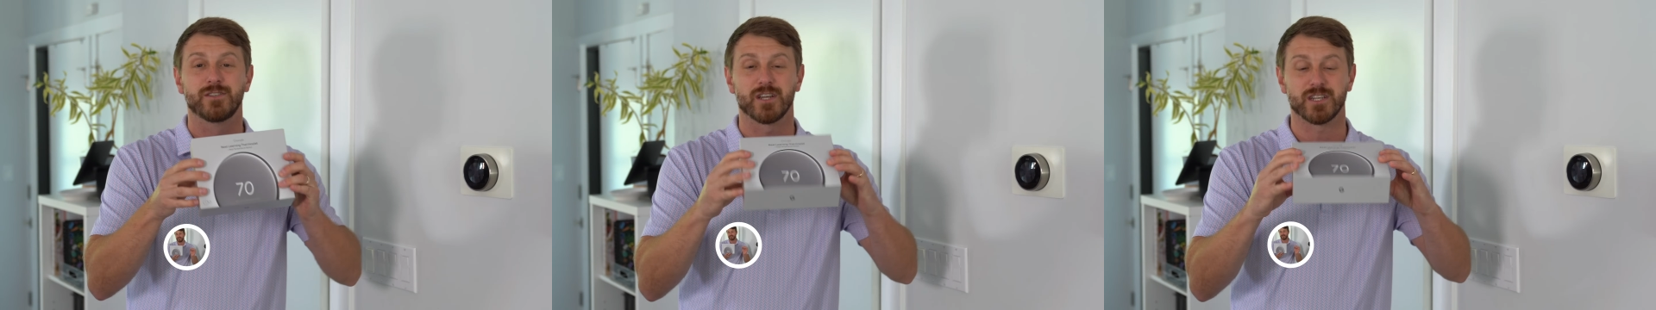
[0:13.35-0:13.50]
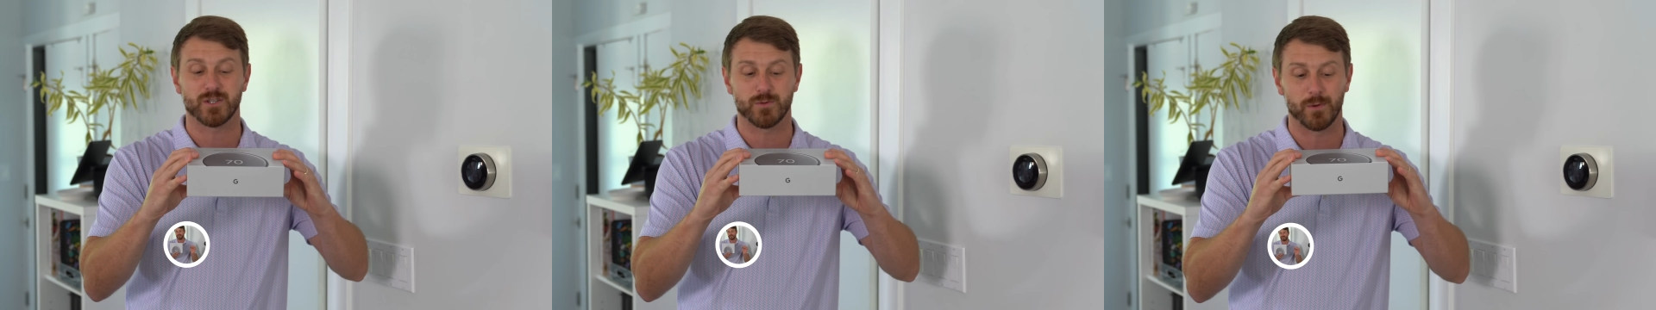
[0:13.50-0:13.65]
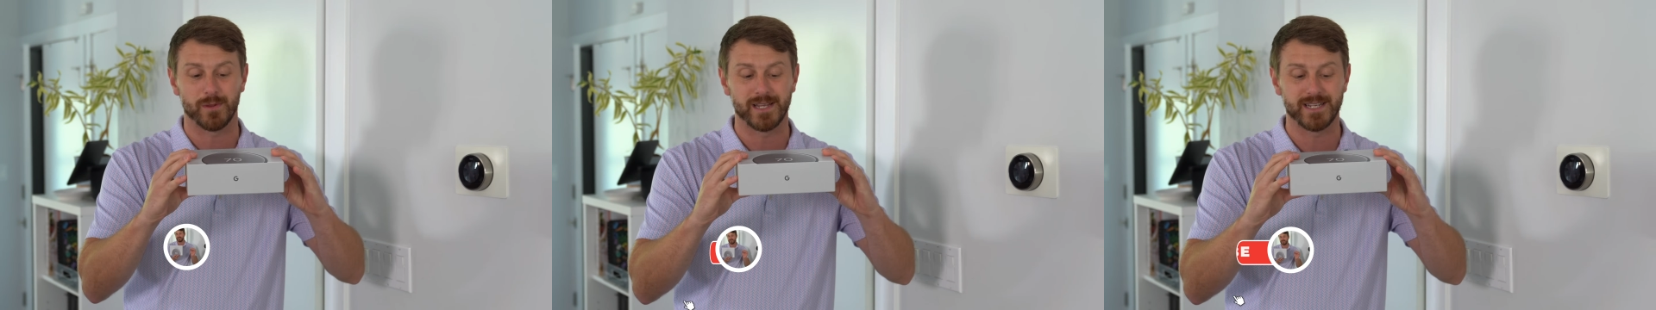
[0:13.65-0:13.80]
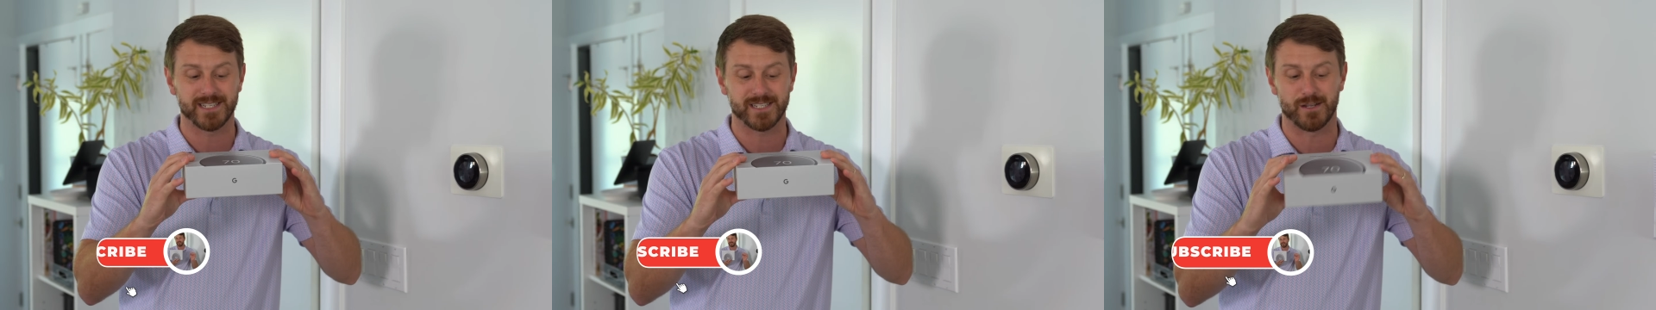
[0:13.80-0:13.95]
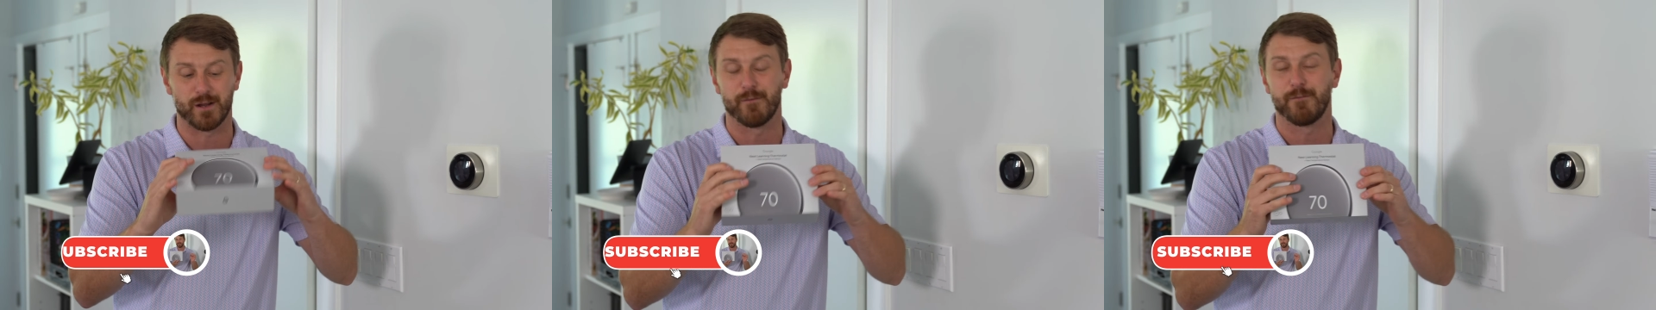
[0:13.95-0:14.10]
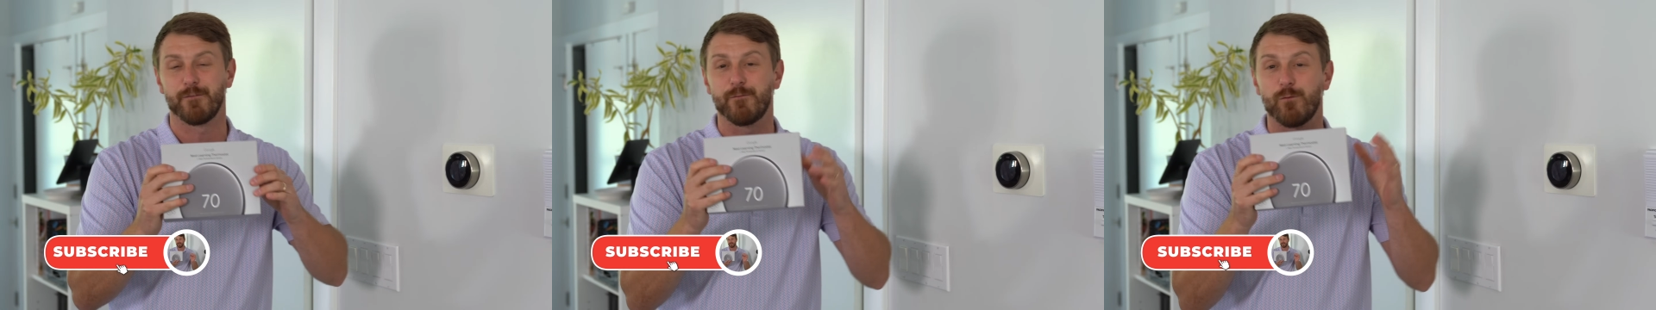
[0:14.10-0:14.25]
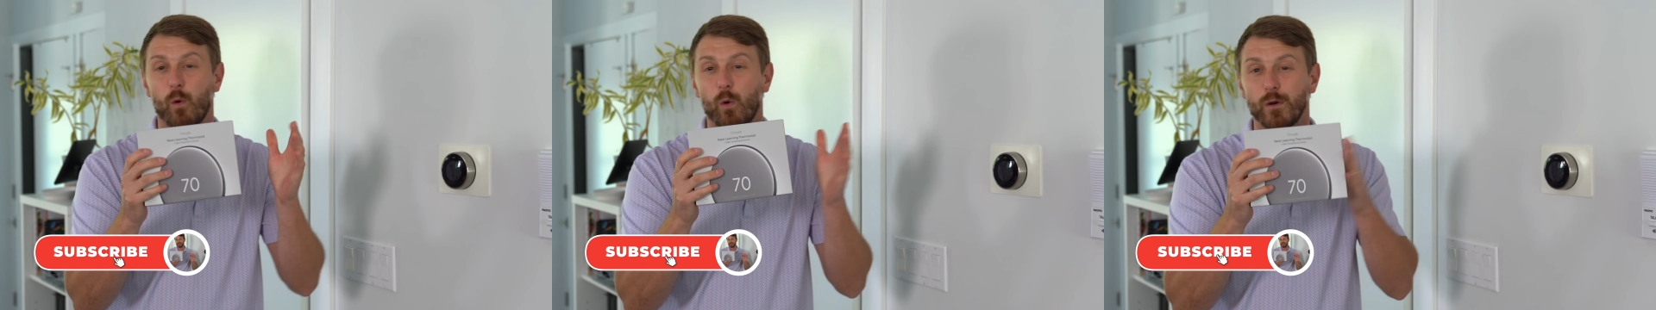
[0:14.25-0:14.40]
just released their
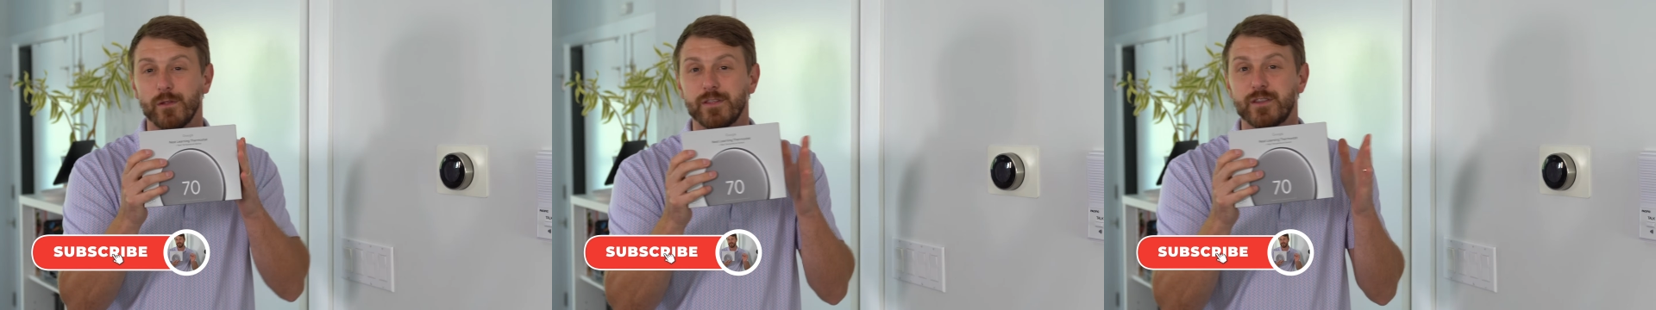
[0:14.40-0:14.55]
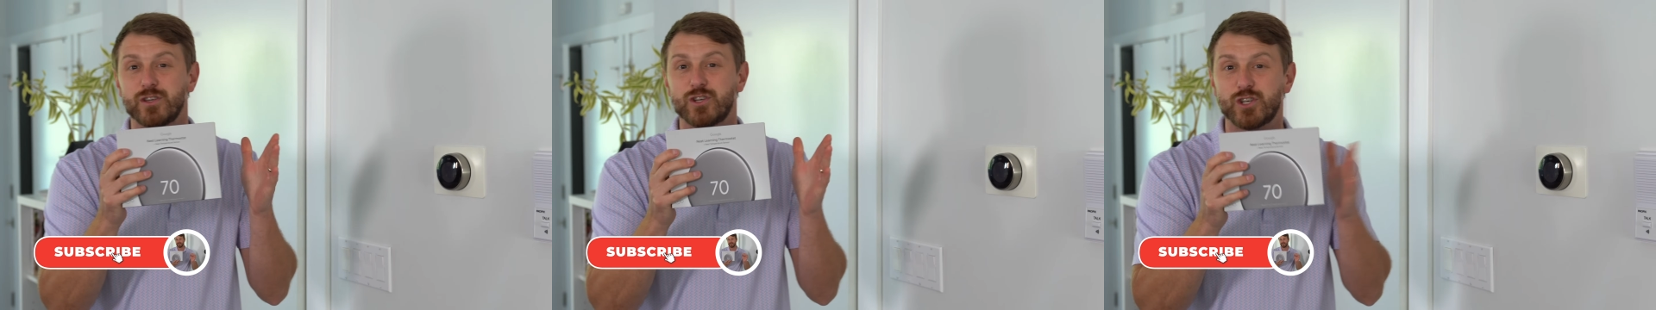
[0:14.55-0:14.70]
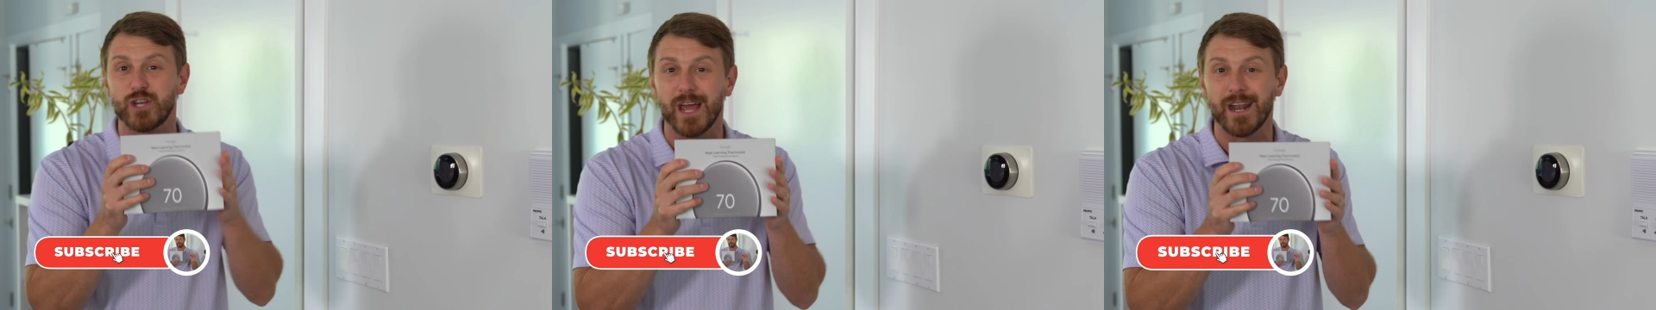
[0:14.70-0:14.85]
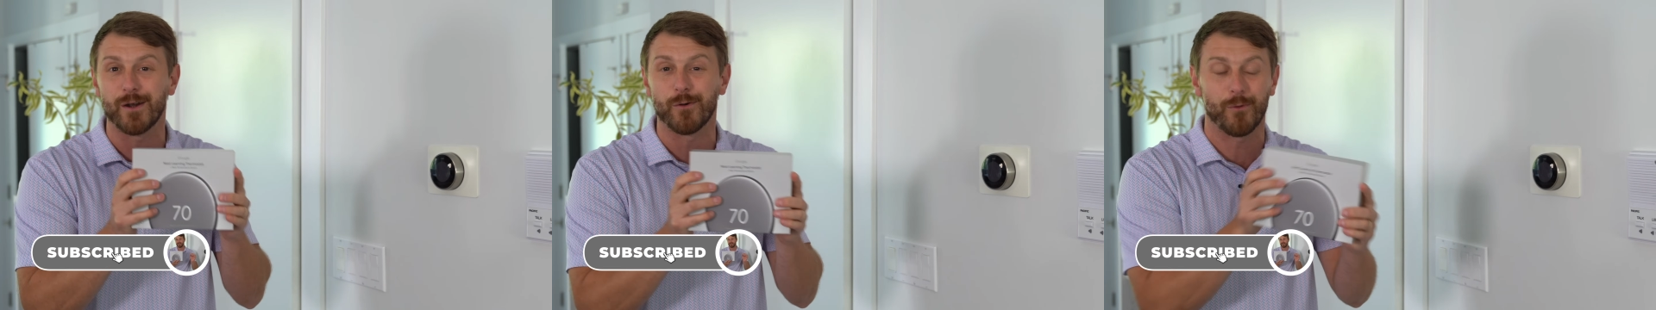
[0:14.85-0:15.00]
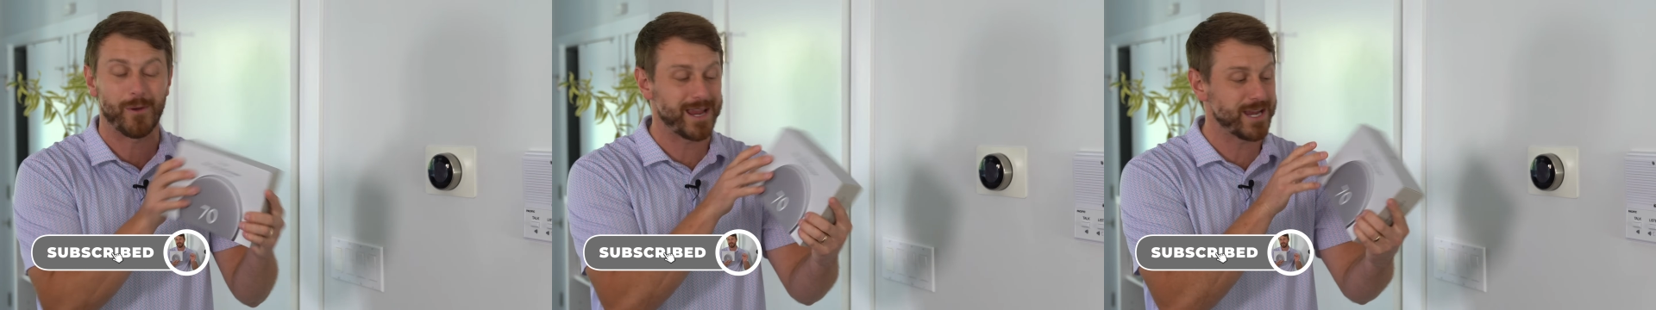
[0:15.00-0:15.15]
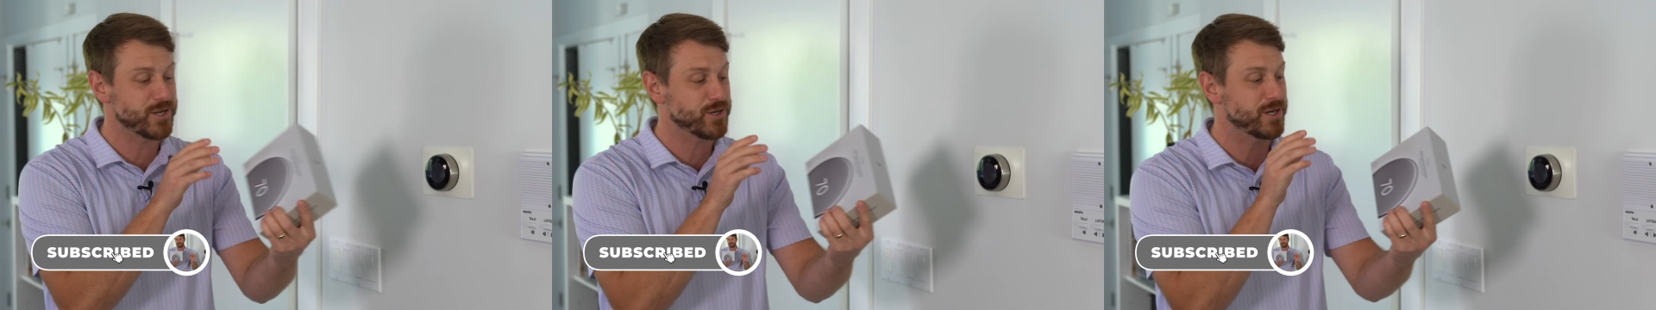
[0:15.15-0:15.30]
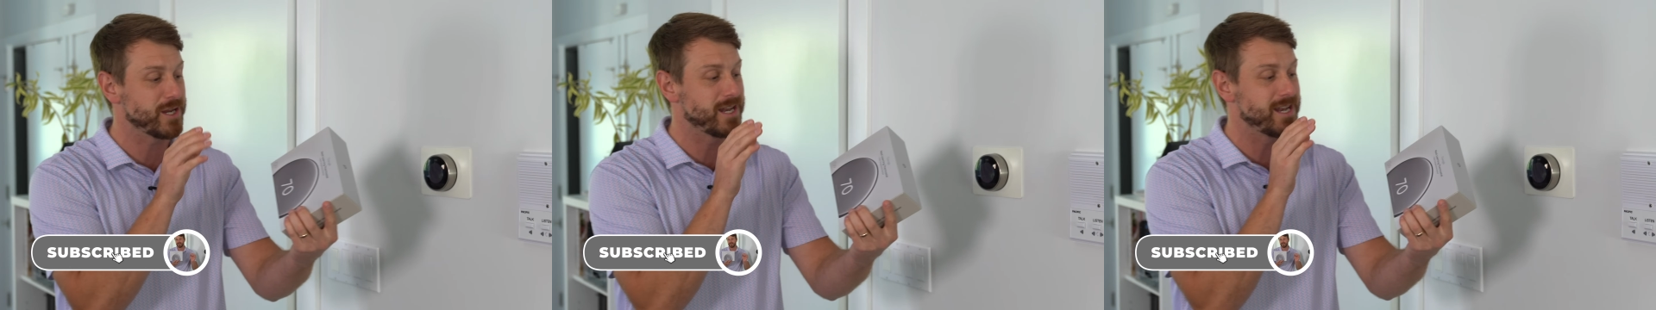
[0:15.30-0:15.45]
fourth
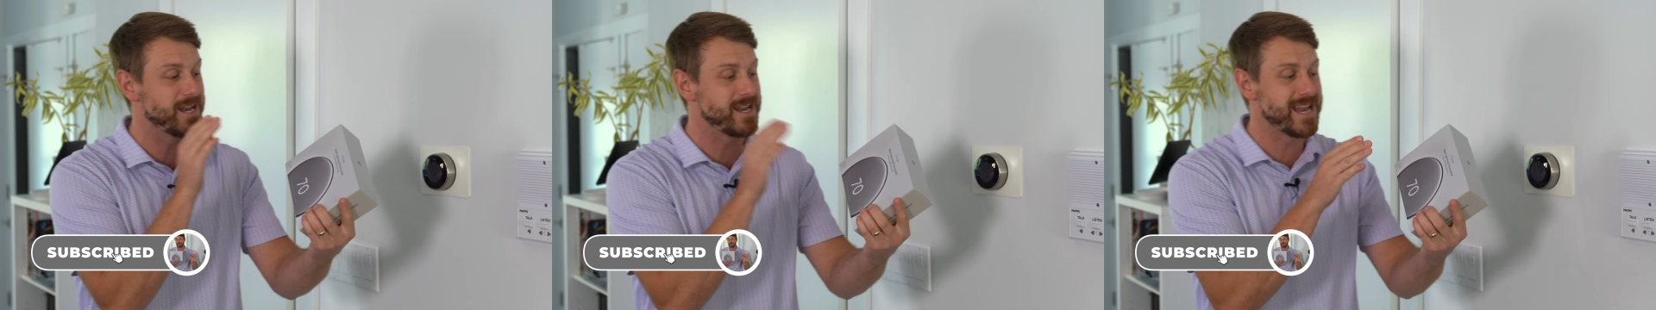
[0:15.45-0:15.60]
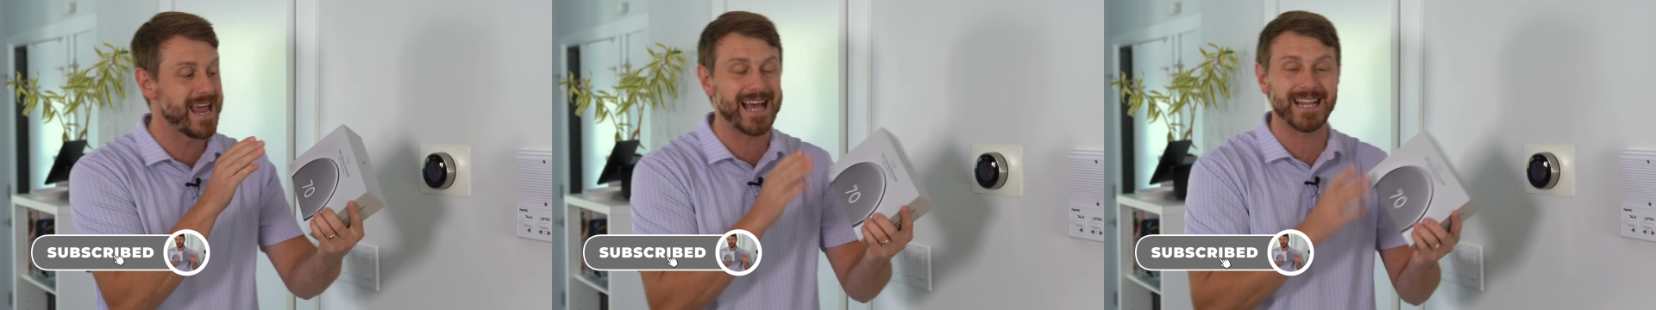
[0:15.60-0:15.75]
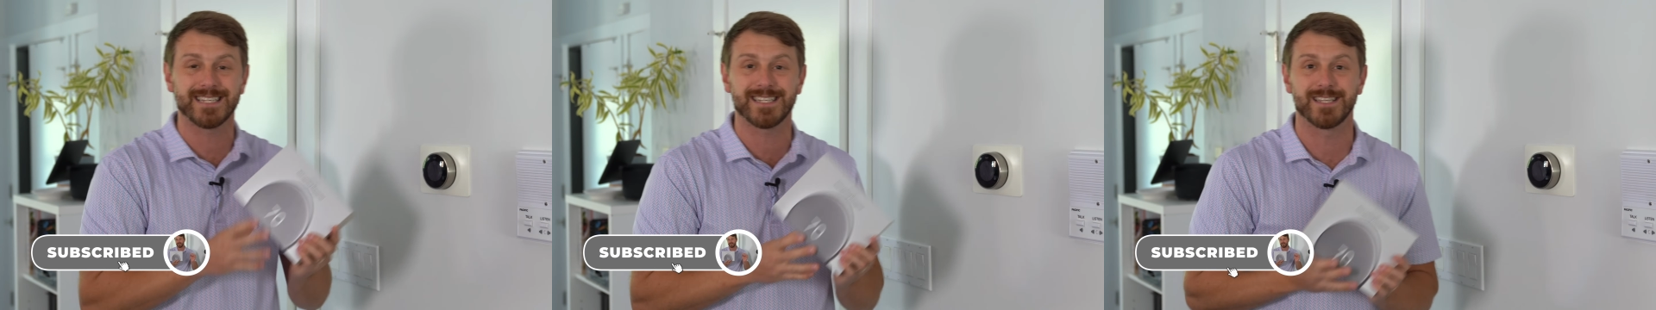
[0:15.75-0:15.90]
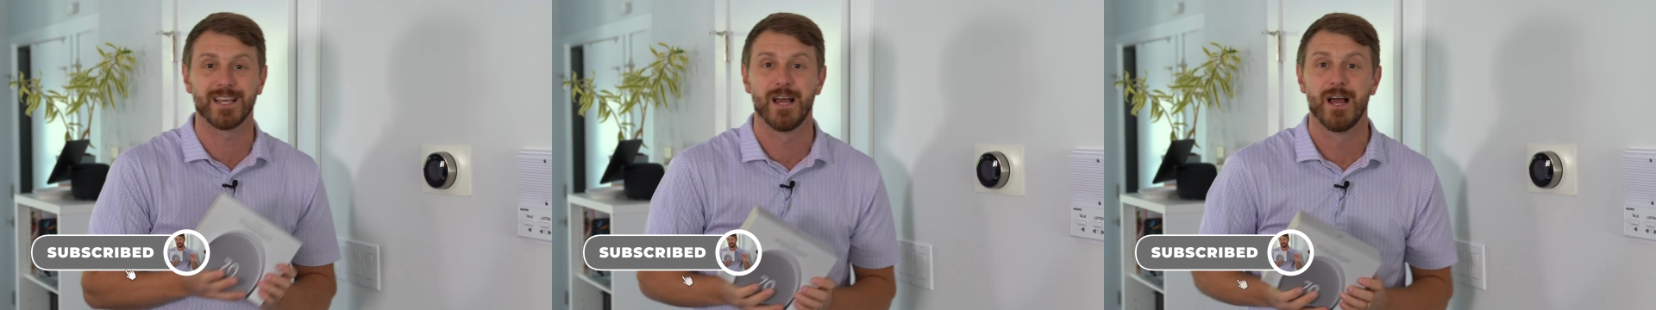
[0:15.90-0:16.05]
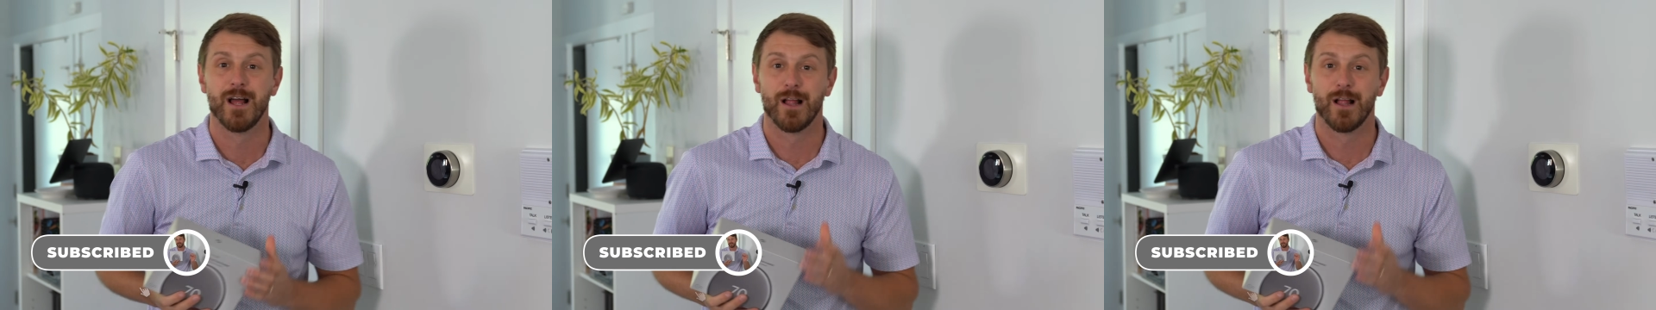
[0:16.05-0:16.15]
generation Nest